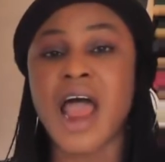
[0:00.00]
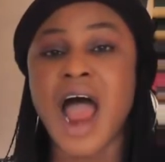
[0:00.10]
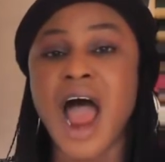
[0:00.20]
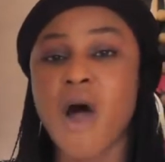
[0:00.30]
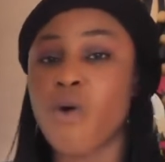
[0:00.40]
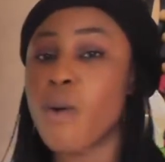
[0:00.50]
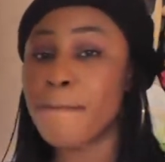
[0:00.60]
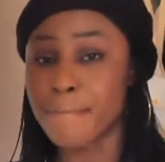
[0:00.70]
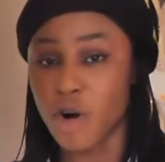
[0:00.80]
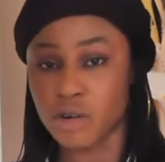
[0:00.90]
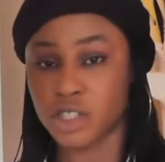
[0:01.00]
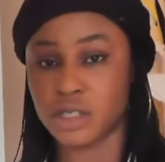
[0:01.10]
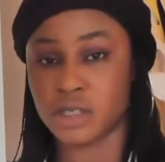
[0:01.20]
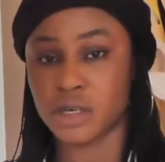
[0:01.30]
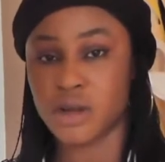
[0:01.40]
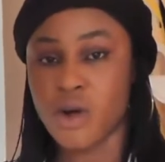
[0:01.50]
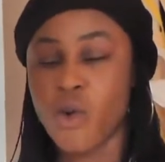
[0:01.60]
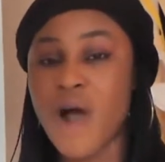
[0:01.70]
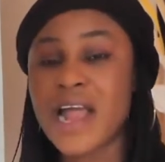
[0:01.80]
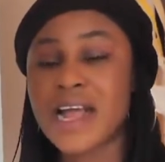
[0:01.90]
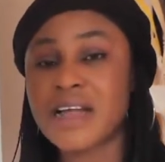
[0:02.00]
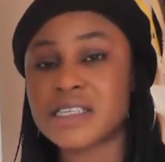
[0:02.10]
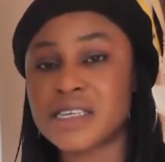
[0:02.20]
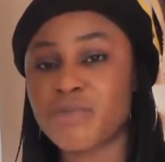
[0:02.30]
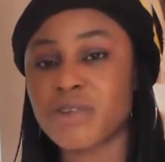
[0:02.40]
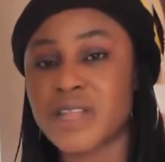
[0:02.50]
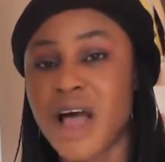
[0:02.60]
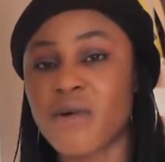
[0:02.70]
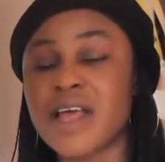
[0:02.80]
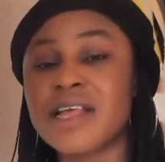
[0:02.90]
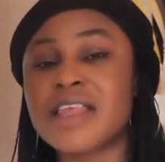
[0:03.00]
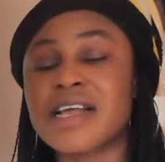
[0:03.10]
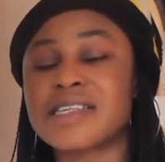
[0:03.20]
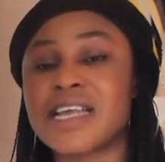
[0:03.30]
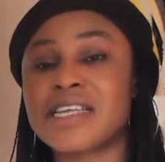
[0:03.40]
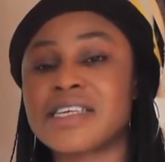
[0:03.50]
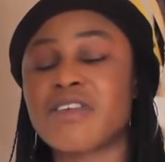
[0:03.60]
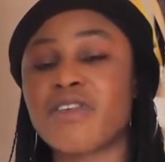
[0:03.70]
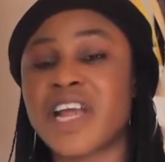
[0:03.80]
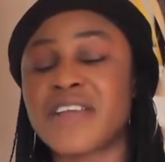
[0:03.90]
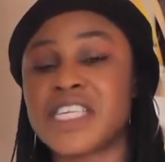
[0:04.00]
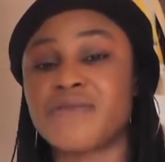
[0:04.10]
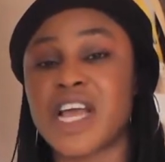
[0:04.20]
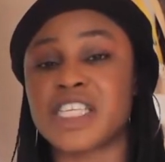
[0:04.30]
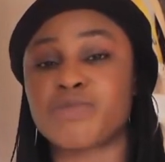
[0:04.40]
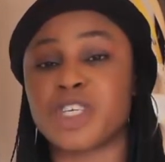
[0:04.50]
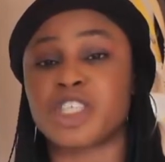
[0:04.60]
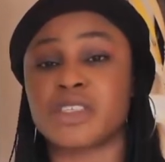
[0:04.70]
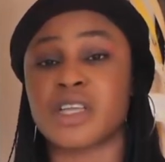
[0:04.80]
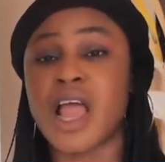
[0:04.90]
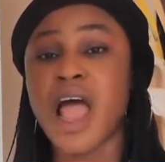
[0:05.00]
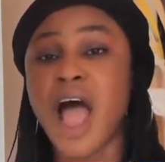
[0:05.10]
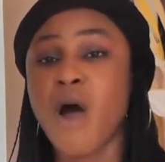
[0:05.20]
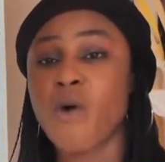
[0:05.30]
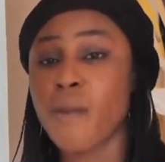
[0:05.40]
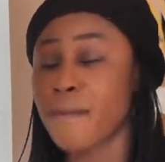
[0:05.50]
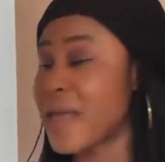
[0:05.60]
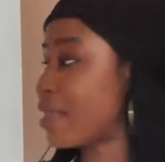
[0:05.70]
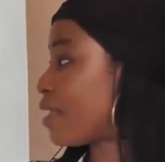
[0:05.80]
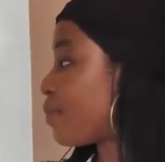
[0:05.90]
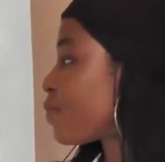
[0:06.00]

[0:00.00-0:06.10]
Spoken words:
how much, while countable noun takes the interrogative expression how many.